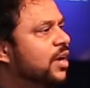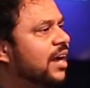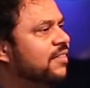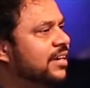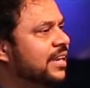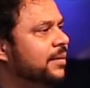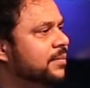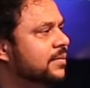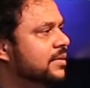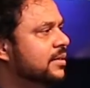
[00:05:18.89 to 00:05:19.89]
If you have a
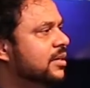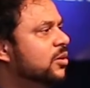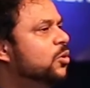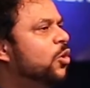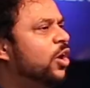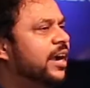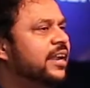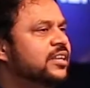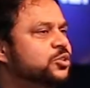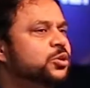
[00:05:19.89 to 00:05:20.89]
dream,
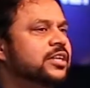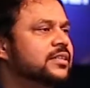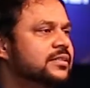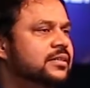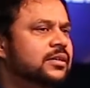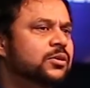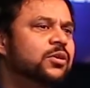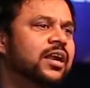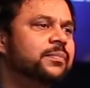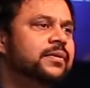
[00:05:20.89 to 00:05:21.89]
go ahead and shoot it.
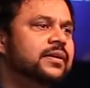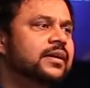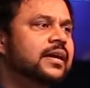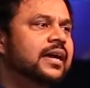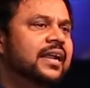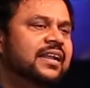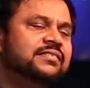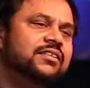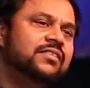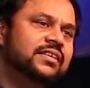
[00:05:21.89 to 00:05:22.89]
Do not
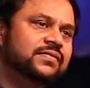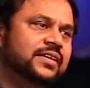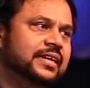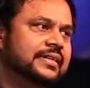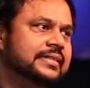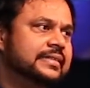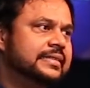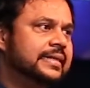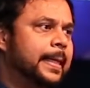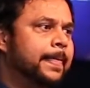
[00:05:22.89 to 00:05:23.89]
listen to this world.
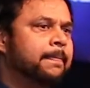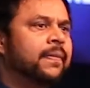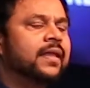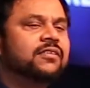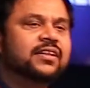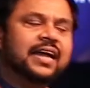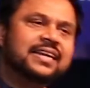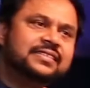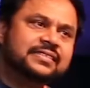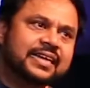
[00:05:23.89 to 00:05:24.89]

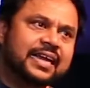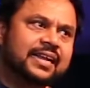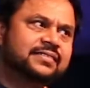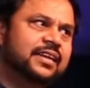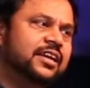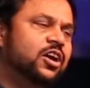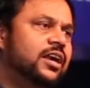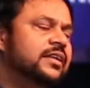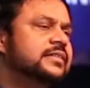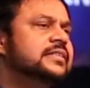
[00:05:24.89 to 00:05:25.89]
So that's the second
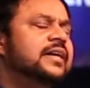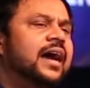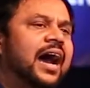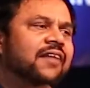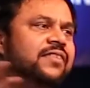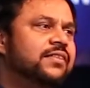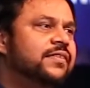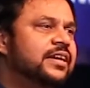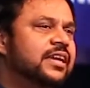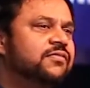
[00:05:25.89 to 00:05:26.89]
lesson I got.
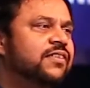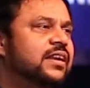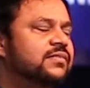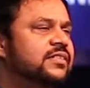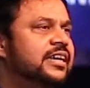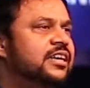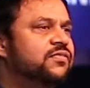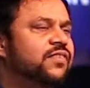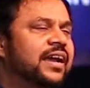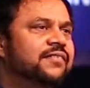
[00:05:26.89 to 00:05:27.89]
After working for
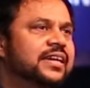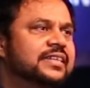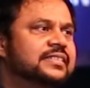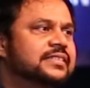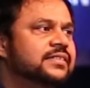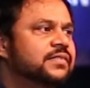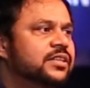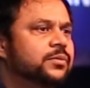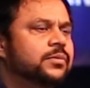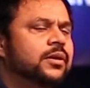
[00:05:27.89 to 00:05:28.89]
3 to 5
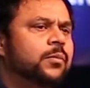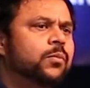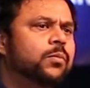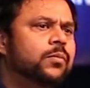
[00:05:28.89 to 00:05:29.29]
years with